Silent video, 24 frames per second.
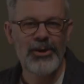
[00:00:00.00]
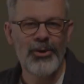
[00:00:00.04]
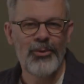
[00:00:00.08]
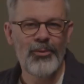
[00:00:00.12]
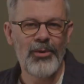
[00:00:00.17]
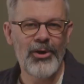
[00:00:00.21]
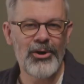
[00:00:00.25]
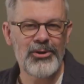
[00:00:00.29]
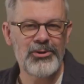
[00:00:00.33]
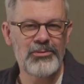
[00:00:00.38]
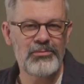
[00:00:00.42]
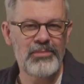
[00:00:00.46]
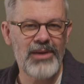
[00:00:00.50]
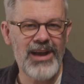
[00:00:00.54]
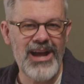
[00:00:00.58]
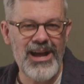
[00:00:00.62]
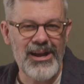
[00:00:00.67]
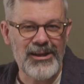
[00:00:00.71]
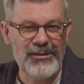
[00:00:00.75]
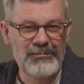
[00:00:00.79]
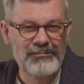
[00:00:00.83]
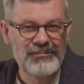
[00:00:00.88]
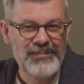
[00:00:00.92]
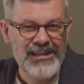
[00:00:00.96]
Welcome
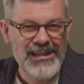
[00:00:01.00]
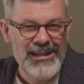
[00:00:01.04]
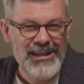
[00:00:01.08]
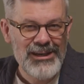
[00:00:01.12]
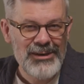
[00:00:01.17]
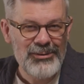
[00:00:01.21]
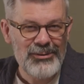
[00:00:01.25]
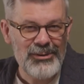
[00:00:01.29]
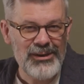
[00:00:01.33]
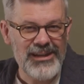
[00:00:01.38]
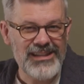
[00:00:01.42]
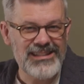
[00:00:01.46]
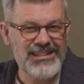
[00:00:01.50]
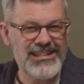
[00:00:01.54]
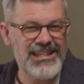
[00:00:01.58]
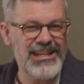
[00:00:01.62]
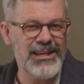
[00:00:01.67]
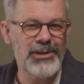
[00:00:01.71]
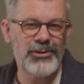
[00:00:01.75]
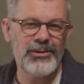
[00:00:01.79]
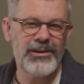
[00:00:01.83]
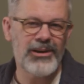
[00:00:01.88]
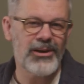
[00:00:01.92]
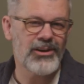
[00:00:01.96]
back. We're
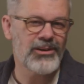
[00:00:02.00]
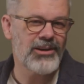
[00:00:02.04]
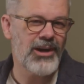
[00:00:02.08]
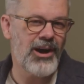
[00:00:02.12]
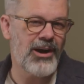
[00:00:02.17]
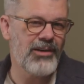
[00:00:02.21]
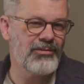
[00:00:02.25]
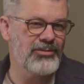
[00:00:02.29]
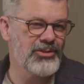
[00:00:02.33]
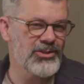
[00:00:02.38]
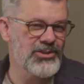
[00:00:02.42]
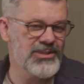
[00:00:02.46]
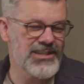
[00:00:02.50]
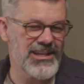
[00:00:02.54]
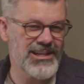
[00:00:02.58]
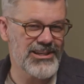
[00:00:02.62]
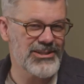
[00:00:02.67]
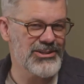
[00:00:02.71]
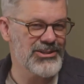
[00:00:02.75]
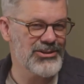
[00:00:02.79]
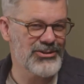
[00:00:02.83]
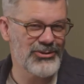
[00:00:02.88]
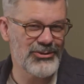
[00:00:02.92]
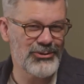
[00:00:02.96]
continuing our
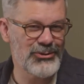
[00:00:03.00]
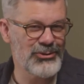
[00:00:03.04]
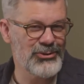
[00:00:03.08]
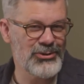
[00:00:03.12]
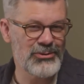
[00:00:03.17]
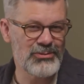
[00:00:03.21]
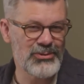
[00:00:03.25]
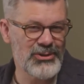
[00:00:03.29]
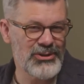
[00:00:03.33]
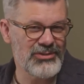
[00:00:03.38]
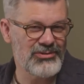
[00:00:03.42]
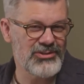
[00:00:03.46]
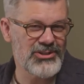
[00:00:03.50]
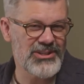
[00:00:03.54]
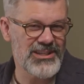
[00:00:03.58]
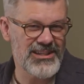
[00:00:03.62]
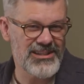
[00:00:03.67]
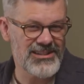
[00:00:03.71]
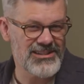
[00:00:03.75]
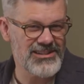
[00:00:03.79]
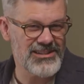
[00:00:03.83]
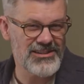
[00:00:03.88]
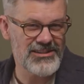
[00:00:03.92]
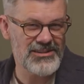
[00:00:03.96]
conversation through the book of
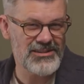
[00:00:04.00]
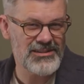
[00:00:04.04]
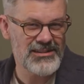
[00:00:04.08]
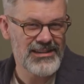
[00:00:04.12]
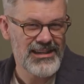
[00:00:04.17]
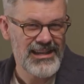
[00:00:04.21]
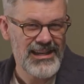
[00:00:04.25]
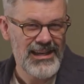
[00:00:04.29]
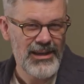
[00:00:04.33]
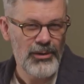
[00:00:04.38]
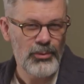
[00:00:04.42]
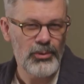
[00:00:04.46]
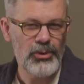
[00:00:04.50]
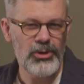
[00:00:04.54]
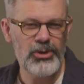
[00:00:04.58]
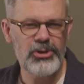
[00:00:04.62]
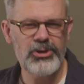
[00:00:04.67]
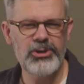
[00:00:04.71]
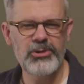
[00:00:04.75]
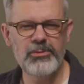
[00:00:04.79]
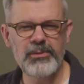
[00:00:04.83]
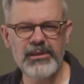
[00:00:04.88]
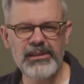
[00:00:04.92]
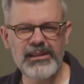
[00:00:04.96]
Genesis. We're
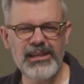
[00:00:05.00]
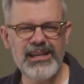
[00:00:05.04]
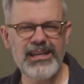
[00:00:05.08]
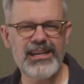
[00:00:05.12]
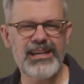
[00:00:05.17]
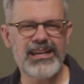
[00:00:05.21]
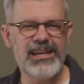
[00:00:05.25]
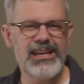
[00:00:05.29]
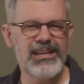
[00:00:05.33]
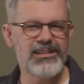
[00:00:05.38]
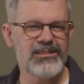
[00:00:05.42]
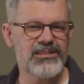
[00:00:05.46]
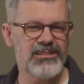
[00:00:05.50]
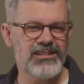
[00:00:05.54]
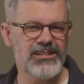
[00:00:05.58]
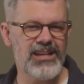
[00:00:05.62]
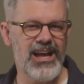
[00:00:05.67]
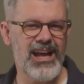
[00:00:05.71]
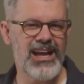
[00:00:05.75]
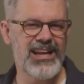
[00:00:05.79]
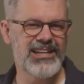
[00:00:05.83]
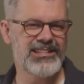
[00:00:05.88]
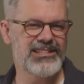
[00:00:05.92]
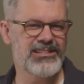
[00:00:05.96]
accumulating
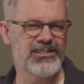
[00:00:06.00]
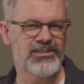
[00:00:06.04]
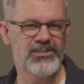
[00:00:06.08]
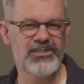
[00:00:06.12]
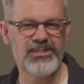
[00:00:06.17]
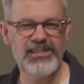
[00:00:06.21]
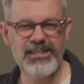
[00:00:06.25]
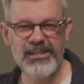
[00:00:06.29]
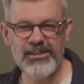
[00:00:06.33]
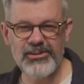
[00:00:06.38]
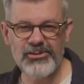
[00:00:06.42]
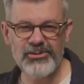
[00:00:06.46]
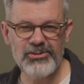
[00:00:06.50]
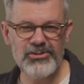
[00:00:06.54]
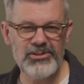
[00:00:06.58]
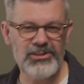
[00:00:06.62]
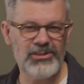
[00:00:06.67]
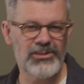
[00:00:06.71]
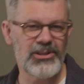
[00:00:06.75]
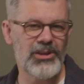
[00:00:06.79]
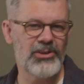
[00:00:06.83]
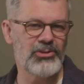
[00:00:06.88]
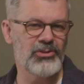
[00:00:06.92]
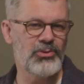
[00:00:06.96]
insights and skills
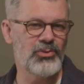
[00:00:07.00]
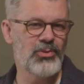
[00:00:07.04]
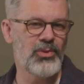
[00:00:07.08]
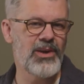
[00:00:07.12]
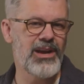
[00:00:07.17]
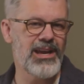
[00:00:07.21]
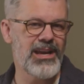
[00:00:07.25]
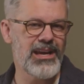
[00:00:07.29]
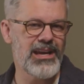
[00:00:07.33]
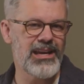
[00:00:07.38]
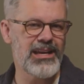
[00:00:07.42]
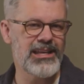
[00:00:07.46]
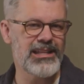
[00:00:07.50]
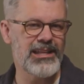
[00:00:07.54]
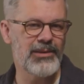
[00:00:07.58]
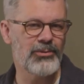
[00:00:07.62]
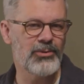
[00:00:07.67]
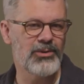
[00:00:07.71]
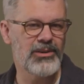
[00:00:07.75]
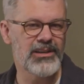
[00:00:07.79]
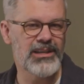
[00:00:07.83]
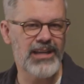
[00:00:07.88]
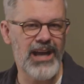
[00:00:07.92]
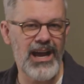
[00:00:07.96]
along the way that
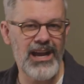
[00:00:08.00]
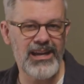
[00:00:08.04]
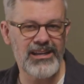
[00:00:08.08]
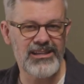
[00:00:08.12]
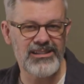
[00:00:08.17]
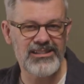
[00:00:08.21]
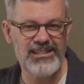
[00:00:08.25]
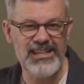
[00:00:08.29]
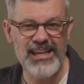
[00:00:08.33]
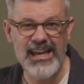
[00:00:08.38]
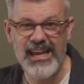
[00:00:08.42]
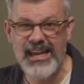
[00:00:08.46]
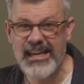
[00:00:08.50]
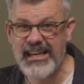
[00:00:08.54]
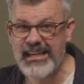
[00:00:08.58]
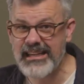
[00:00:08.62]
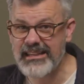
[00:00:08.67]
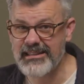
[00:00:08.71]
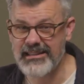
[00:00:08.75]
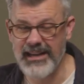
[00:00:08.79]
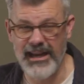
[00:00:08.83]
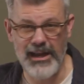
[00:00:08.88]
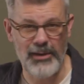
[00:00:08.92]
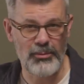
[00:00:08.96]
will guide us
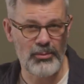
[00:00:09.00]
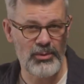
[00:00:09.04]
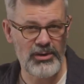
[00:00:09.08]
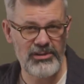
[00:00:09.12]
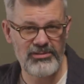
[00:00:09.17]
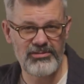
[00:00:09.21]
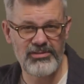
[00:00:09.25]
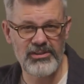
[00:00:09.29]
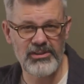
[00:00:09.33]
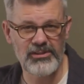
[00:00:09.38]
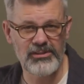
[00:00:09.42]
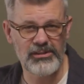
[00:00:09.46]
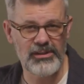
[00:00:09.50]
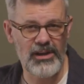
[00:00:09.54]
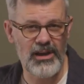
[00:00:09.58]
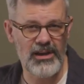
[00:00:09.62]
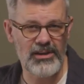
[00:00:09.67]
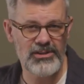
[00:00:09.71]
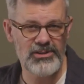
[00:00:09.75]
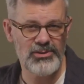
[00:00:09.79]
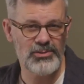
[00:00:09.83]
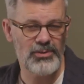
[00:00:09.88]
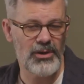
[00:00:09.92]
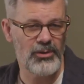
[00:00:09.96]
anytime we feel
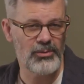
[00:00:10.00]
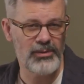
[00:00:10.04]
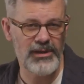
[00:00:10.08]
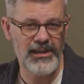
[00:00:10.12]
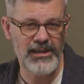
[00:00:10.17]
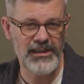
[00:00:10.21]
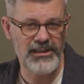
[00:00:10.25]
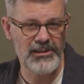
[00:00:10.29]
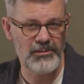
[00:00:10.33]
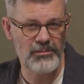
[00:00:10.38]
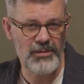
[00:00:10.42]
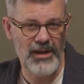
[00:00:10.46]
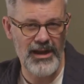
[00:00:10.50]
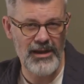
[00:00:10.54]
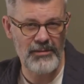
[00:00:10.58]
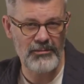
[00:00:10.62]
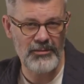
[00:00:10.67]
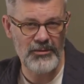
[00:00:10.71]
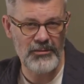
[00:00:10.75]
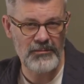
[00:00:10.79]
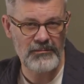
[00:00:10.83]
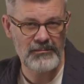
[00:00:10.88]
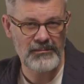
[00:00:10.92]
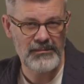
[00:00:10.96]
lost while reading the
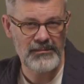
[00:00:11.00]
Bible.